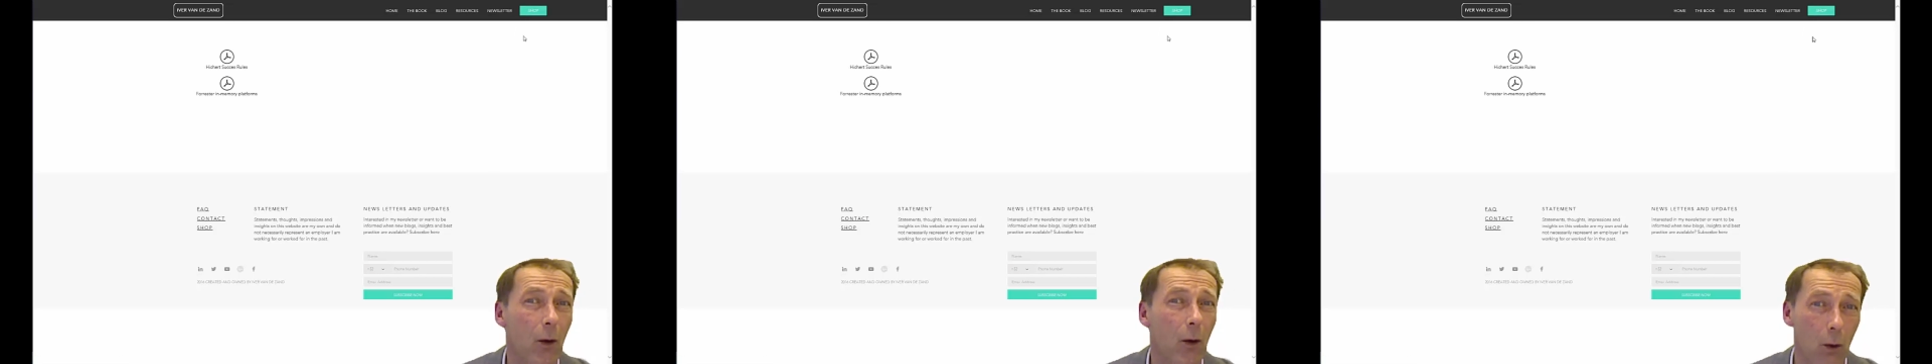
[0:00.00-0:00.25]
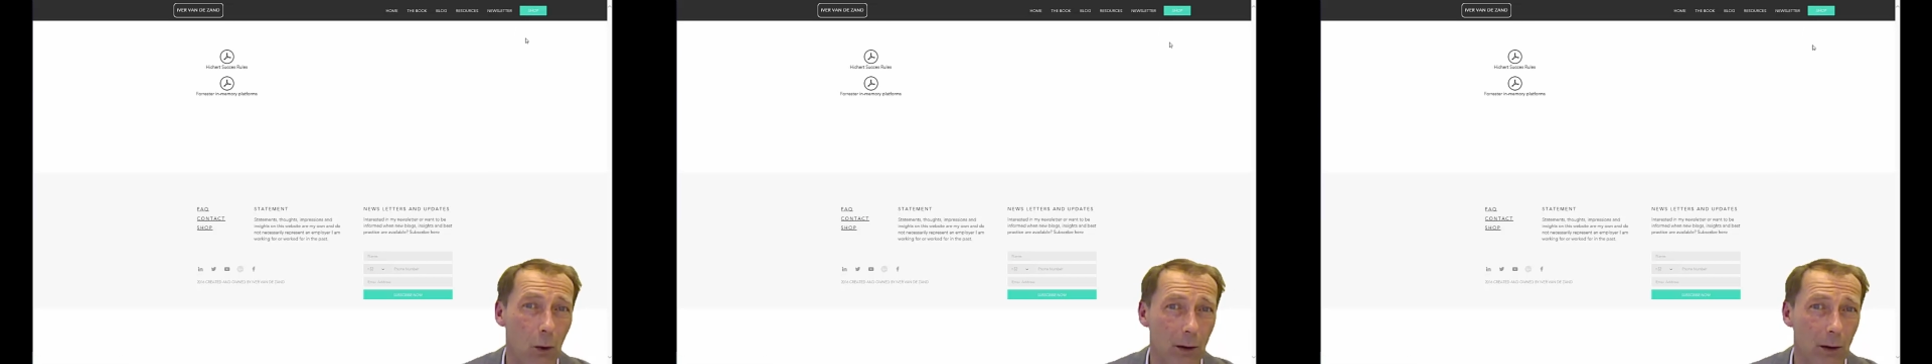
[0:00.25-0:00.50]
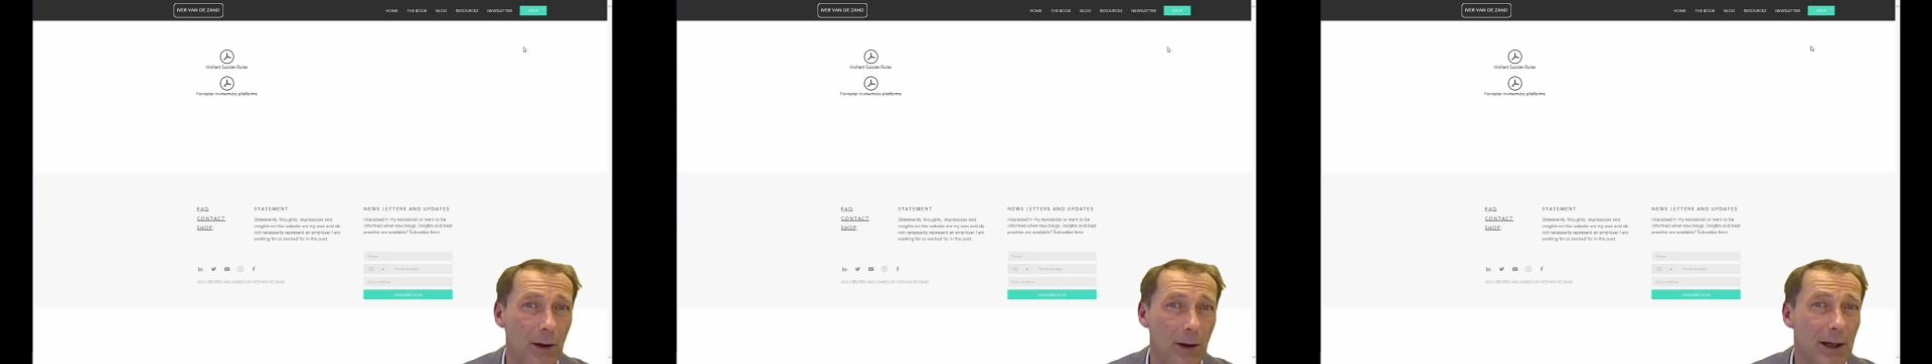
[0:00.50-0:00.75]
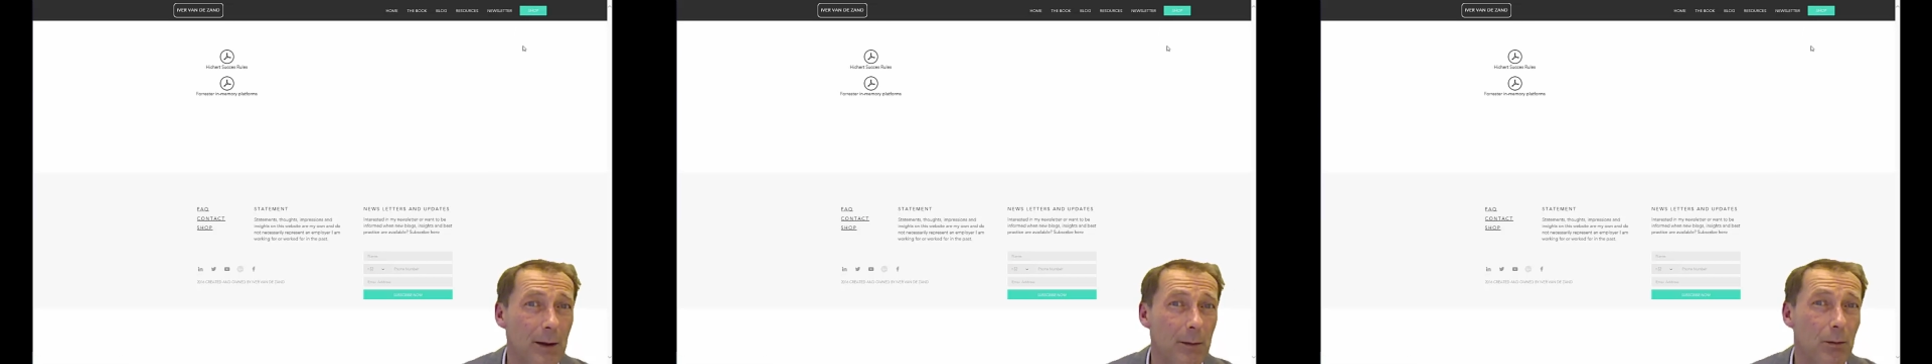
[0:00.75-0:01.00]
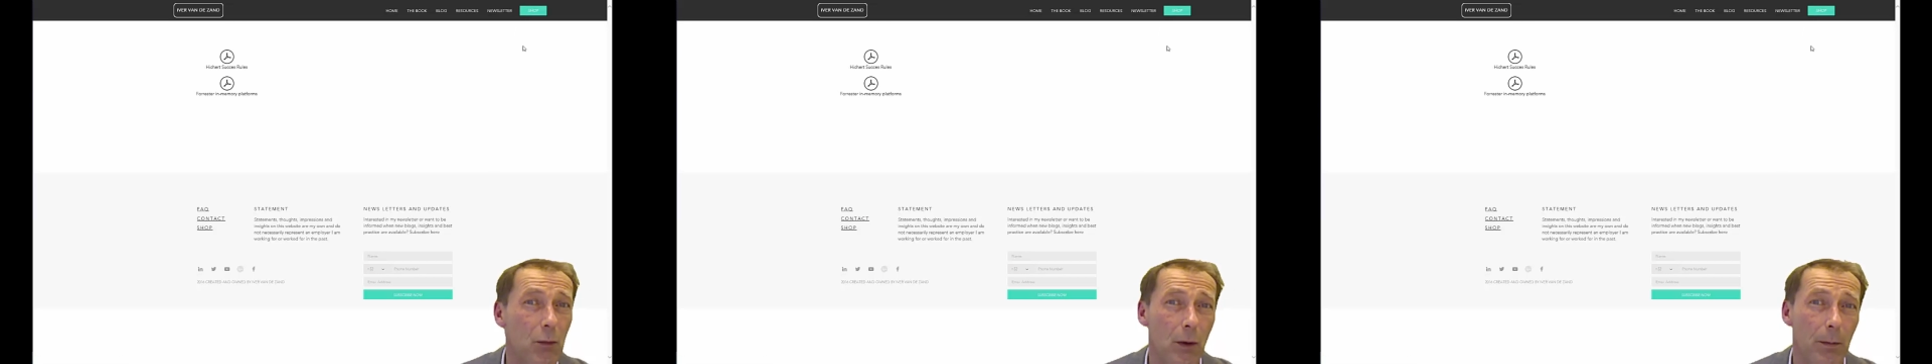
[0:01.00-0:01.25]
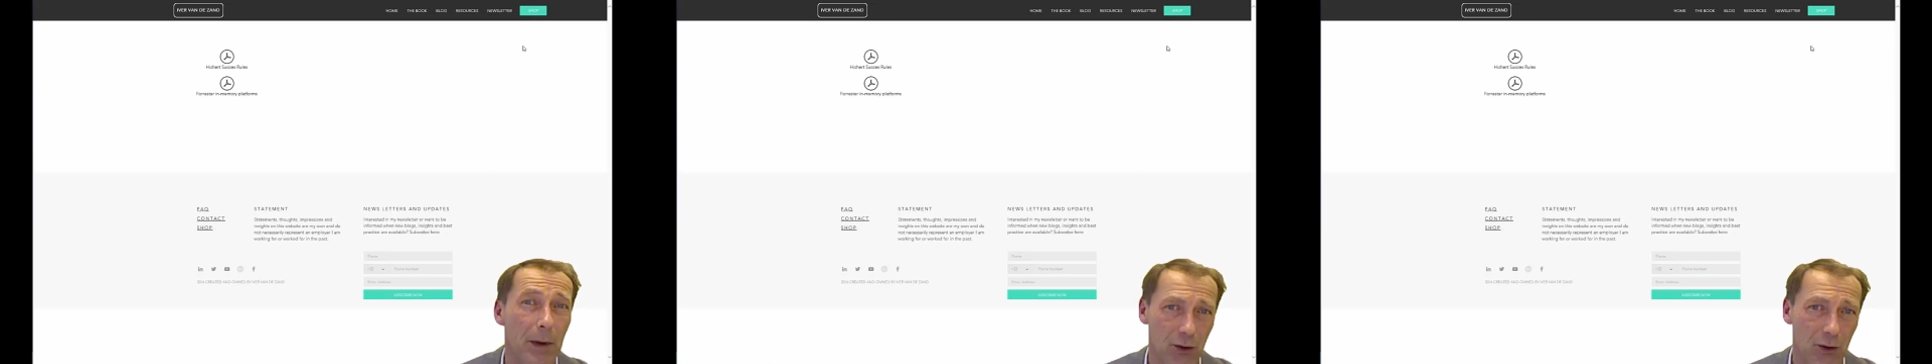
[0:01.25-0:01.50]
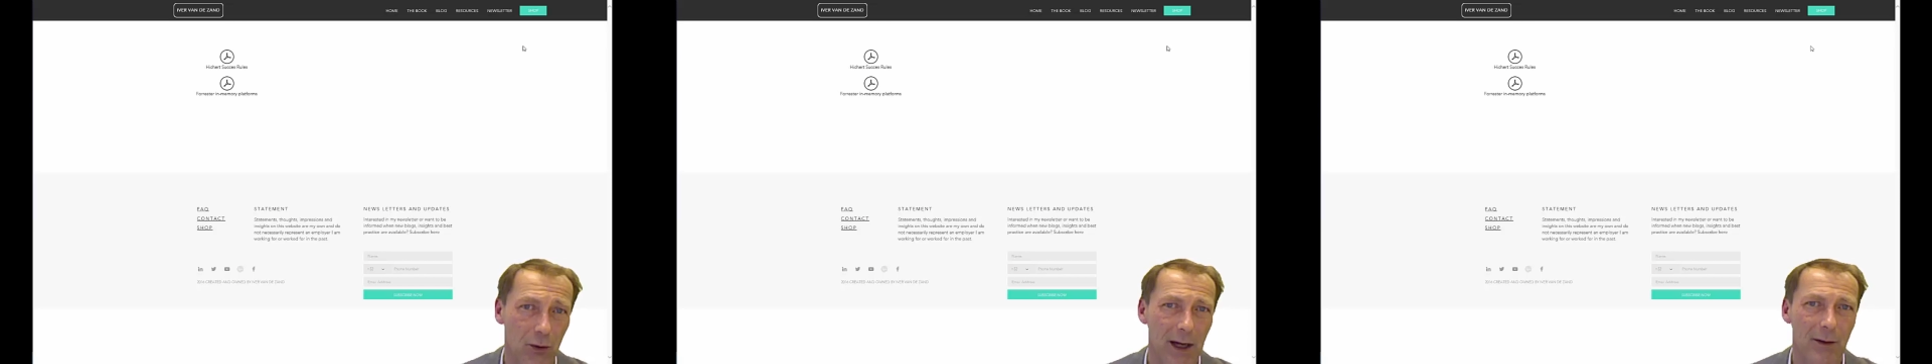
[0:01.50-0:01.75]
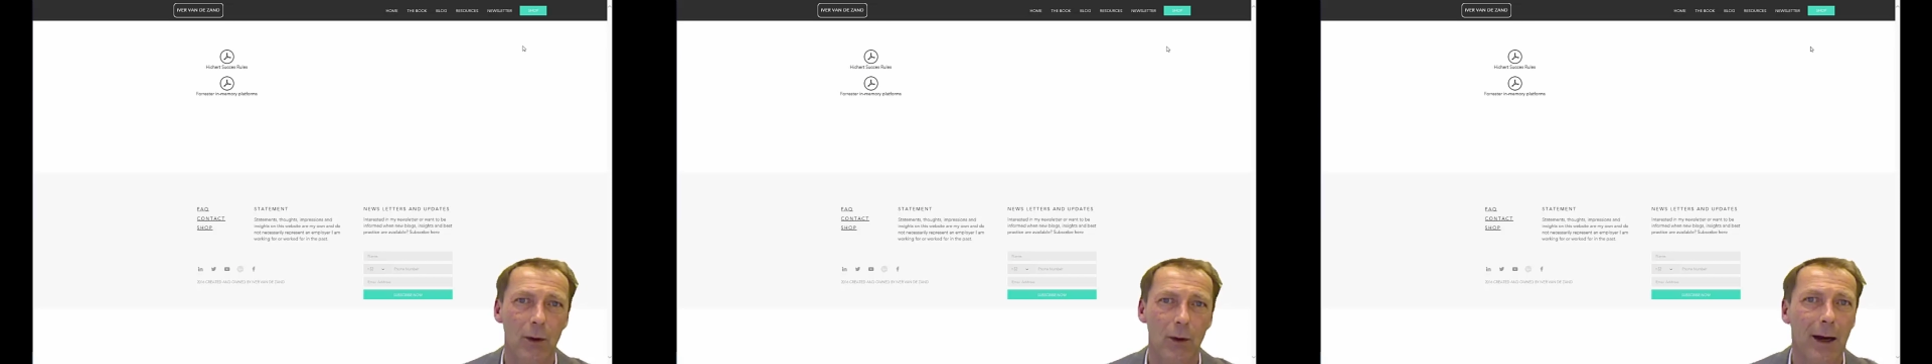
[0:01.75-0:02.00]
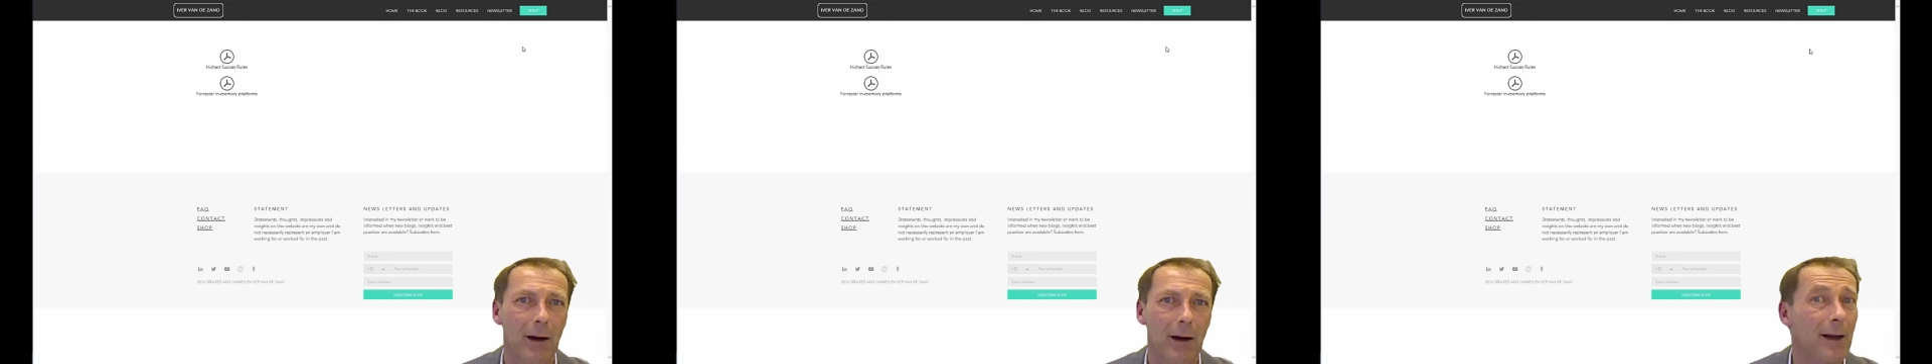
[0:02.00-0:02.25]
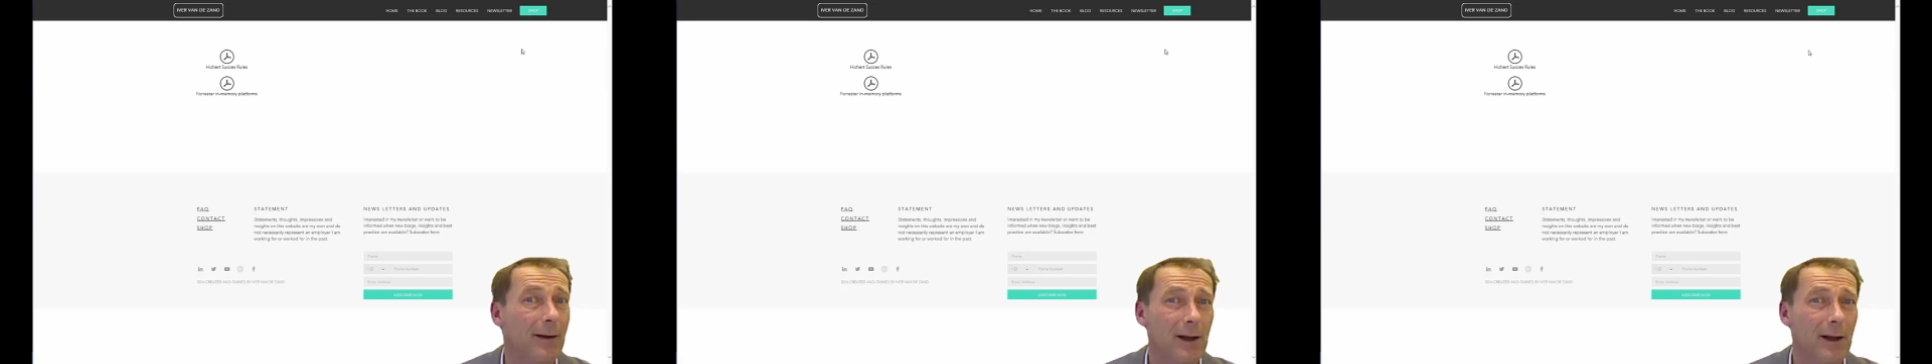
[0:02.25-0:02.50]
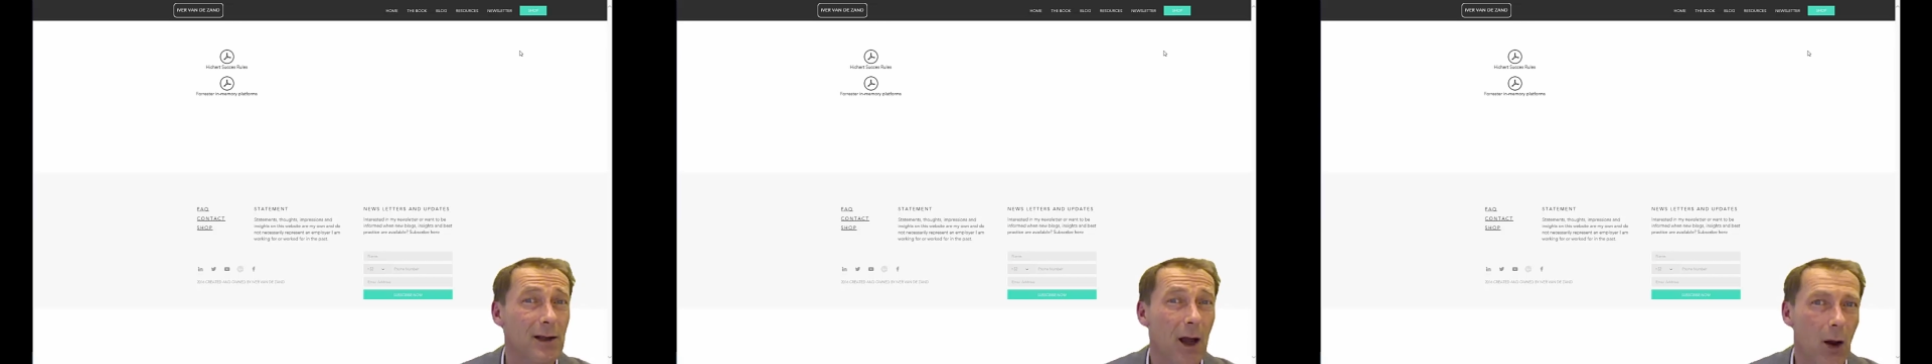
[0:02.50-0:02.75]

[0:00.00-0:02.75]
order the book Passionate on Analytics,